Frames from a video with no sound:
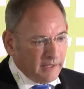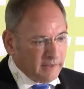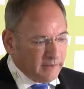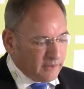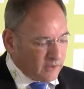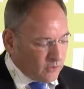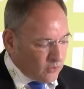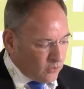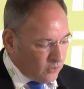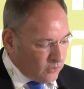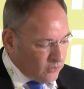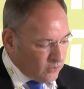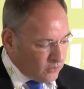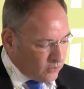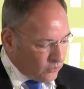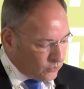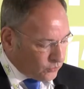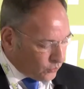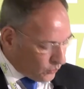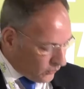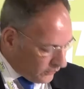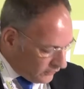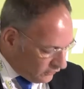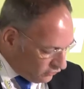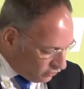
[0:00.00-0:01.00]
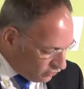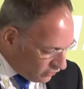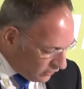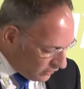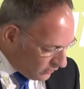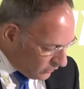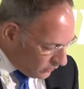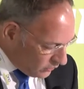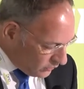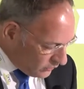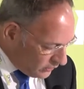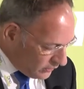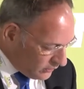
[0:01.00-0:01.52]
the controlling
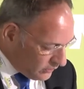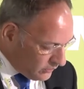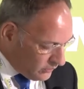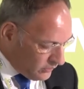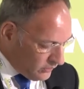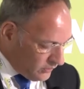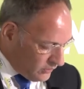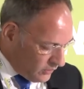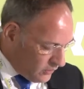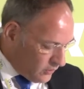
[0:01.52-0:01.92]
shareholder